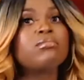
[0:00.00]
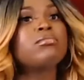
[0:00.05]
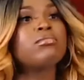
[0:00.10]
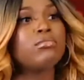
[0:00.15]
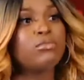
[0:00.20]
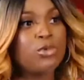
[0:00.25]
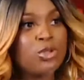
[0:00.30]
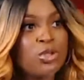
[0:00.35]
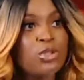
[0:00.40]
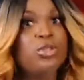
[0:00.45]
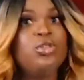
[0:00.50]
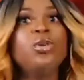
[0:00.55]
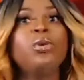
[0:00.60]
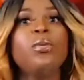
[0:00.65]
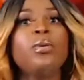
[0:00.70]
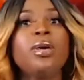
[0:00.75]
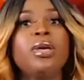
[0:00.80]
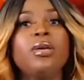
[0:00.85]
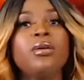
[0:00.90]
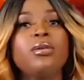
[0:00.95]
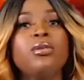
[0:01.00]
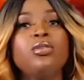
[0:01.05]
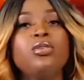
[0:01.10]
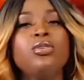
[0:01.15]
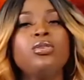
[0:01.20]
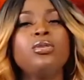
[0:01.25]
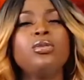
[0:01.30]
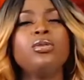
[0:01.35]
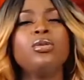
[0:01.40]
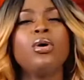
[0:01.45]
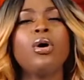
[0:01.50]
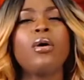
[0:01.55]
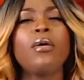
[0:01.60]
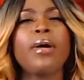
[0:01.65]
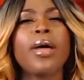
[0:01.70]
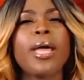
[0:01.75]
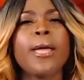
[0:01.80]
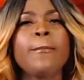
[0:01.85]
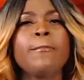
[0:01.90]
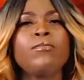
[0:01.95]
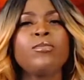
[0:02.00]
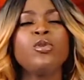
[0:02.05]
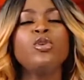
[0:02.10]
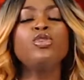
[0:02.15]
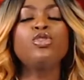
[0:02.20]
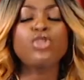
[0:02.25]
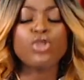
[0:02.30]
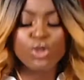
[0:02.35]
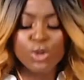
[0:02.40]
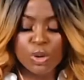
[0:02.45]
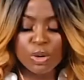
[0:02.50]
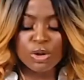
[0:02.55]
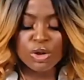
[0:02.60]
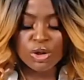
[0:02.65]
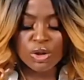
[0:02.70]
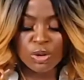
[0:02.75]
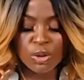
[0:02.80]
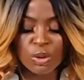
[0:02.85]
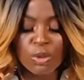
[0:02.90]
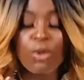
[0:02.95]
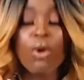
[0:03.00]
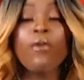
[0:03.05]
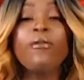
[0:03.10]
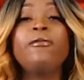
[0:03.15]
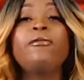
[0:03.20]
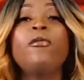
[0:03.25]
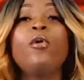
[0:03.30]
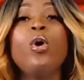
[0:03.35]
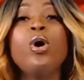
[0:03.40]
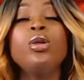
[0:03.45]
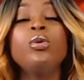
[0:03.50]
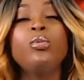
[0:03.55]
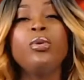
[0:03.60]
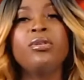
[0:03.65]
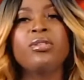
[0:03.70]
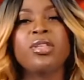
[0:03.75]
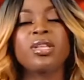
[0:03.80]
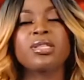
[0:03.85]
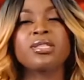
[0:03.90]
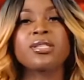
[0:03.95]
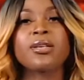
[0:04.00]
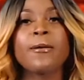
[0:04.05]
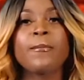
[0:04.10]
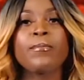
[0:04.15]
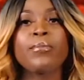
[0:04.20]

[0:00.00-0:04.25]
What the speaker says: to do it. All right? You choose to go forward with it.